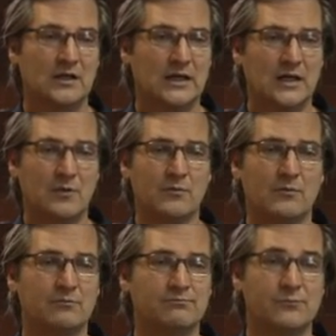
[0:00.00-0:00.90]

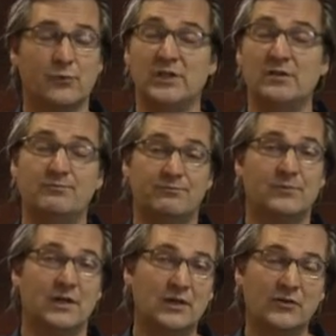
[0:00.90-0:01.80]
We
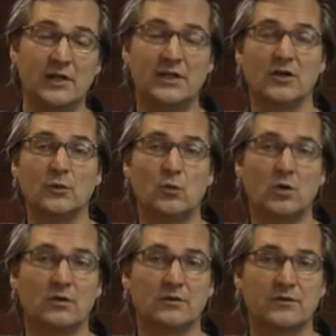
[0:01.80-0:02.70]
literally go to
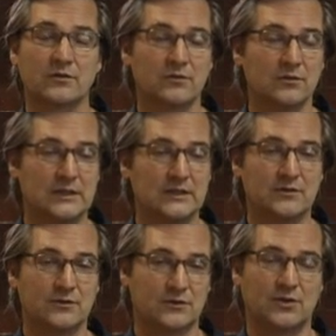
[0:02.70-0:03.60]
war
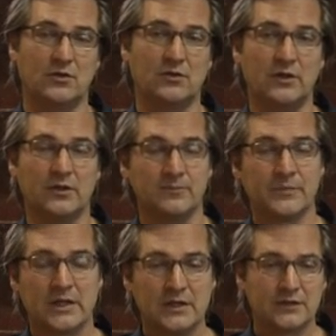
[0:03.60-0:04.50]
to secure oil.
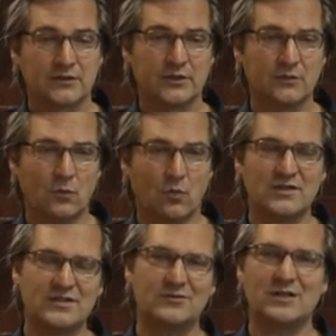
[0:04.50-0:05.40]
So
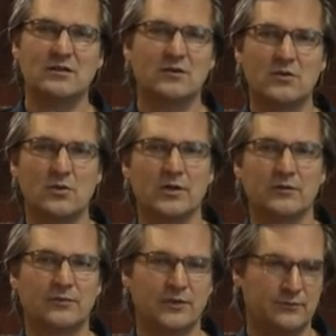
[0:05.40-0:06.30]
what's around the
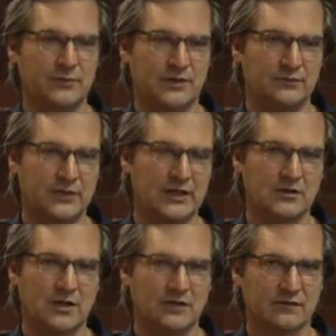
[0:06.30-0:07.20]
corner for
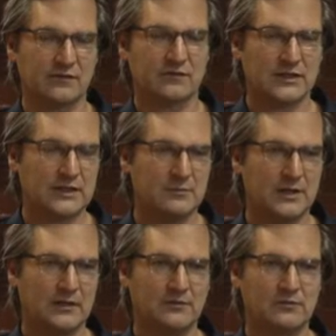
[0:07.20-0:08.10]
that crisis?
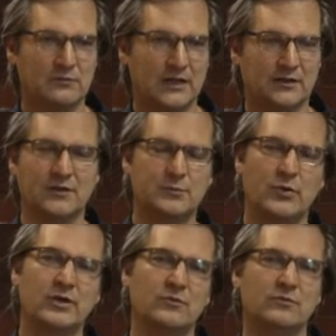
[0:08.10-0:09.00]
And at this
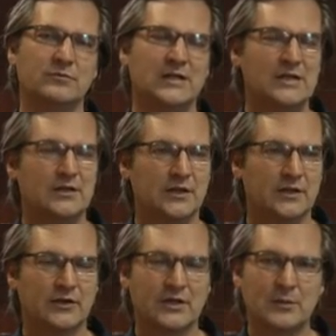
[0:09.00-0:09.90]
point,
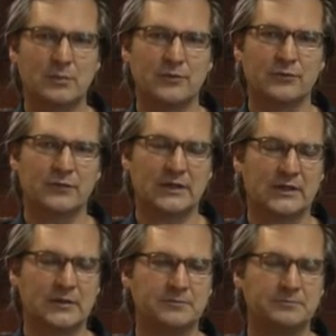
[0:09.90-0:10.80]
there are a couple
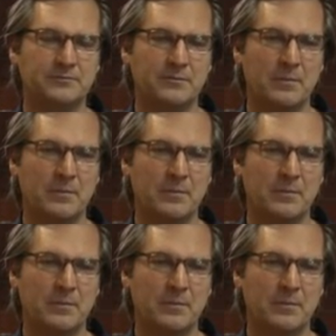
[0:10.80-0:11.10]
of